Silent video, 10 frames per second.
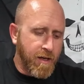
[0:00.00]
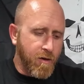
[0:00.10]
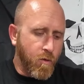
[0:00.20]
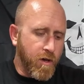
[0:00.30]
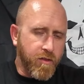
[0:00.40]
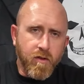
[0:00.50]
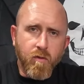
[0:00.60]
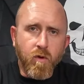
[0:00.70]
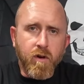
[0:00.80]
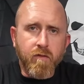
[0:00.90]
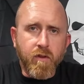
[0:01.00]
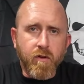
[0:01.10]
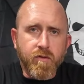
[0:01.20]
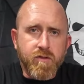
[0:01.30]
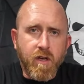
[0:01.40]
with one of
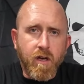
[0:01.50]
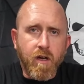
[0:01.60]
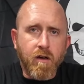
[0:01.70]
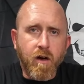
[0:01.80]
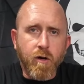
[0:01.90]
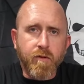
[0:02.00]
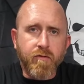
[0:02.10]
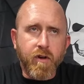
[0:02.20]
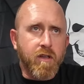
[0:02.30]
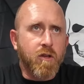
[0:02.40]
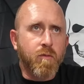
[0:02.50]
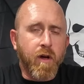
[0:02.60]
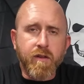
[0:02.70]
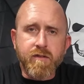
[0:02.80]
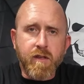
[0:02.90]
those Harbor Freight
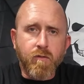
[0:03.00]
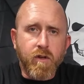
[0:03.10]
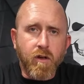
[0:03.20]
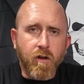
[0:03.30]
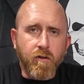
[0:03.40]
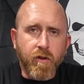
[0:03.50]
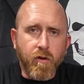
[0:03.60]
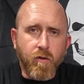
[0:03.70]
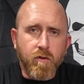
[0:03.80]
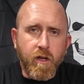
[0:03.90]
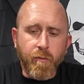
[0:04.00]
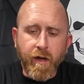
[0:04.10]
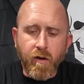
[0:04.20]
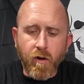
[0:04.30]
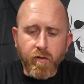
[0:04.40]
coupons that we all know come
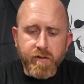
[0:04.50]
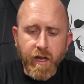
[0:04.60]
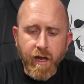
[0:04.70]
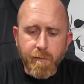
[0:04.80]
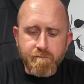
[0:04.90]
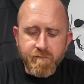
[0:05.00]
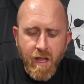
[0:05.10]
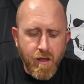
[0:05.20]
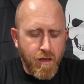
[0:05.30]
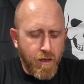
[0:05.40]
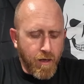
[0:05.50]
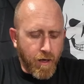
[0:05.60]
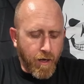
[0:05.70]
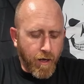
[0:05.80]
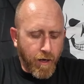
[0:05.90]
out all the
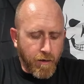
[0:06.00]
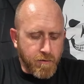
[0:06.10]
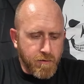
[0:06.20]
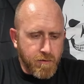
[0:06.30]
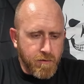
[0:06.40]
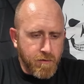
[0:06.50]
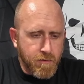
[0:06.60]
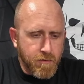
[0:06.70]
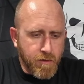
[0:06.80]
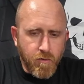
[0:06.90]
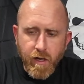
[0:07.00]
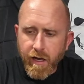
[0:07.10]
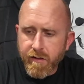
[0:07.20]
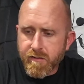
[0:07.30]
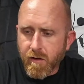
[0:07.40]
time. You
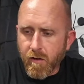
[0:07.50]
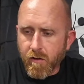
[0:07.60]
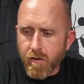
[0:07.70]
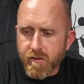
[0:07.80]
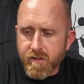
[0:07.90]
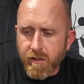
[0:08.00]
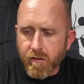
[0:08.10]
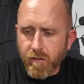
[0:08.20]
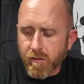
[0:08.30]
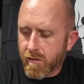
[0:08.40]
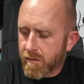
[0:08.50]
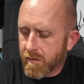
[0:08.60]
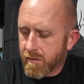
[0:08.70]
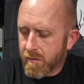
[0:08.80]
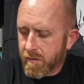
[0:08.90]
guys are still
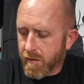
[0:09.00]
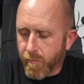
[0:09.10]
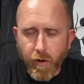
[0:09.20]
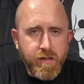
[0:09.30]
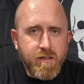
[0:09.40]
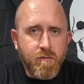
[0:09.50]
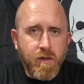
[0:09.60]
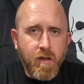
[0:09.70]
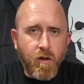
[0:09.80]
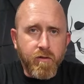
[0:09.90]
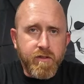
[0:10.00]
impressing me all the